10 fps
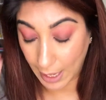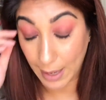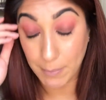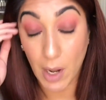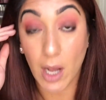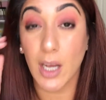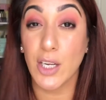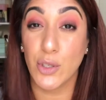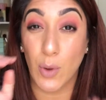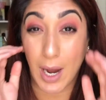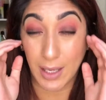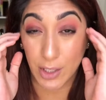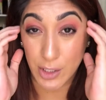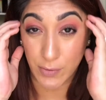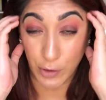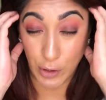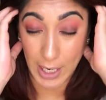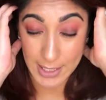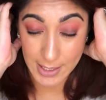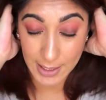I'm not going to do eye looks for you
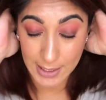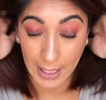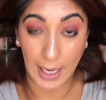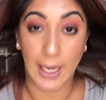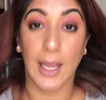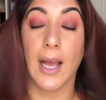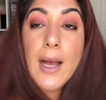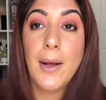guys today.